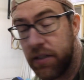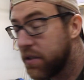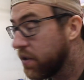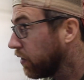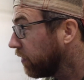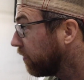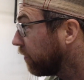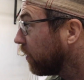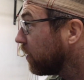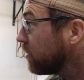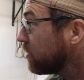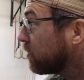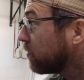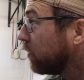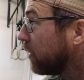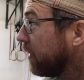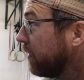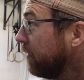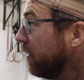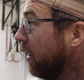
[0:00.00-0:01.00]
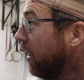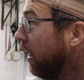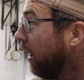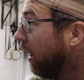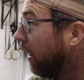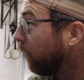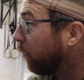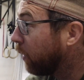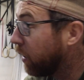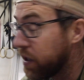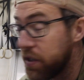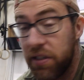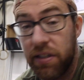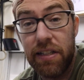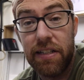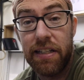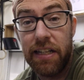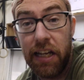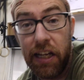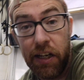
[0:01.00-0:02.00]
So the first one was
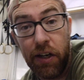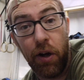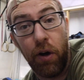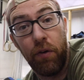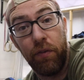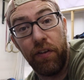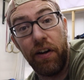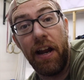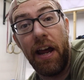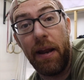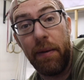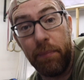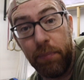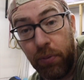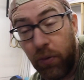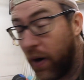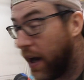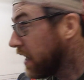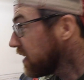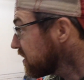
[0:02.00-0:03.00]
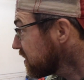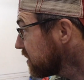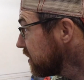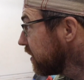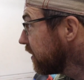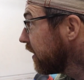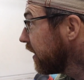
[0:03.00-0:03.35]
the 10 overhead press.